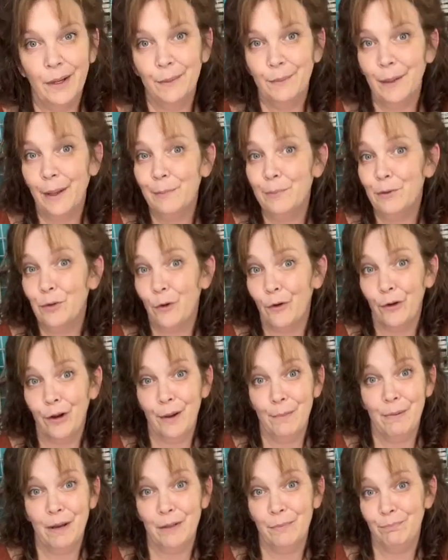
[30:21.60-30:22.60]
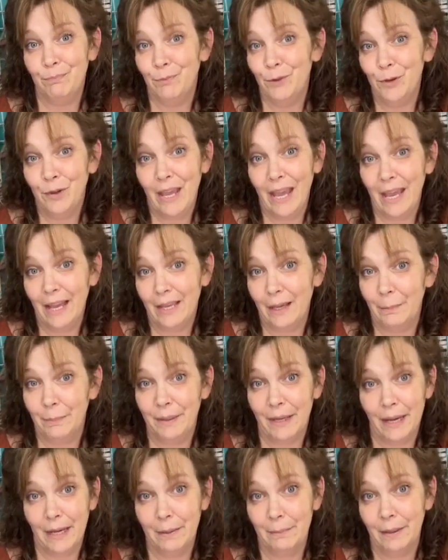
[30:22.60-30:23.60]
Well, I'm sorry, but you can't
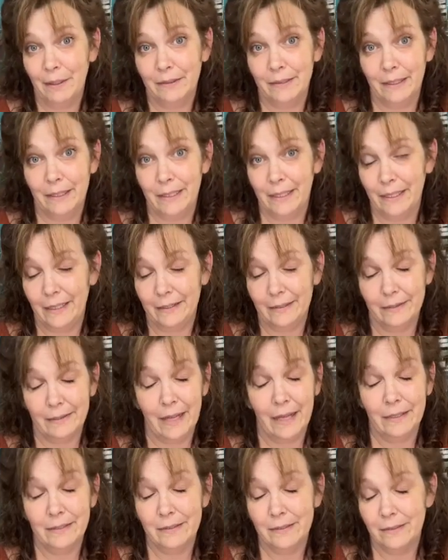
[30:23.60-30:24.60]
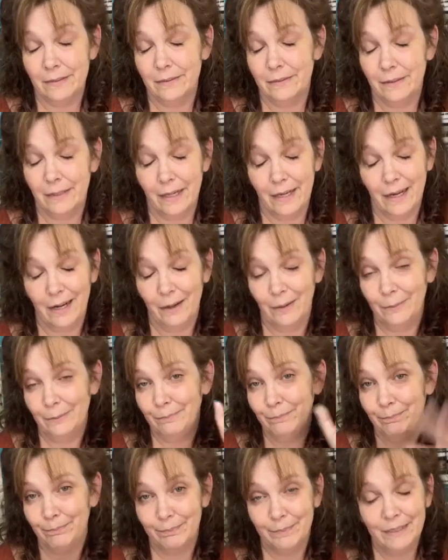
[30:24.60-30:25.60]
complain about the heat. That's, you know,
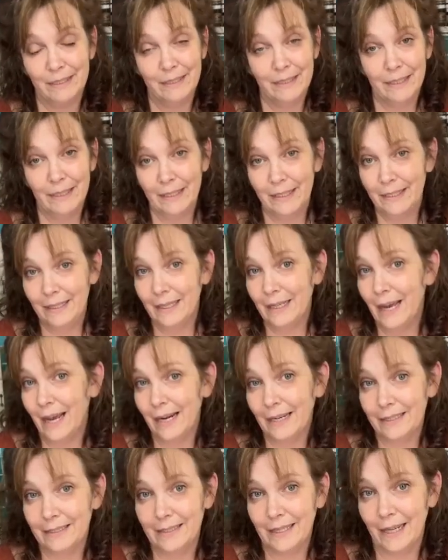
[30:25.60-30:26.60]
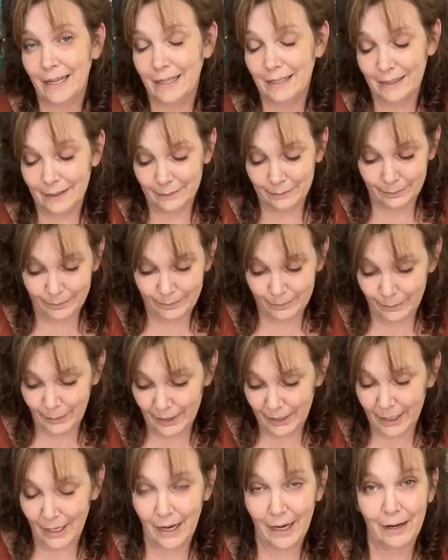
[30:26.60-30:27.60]
you got to take it.
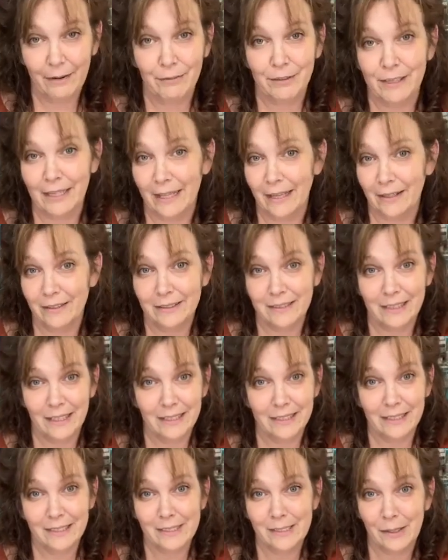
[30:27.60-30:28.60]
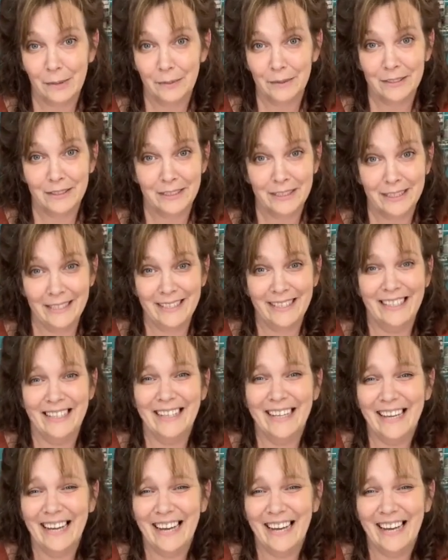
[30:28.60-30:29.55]
When you got everything else like this going good,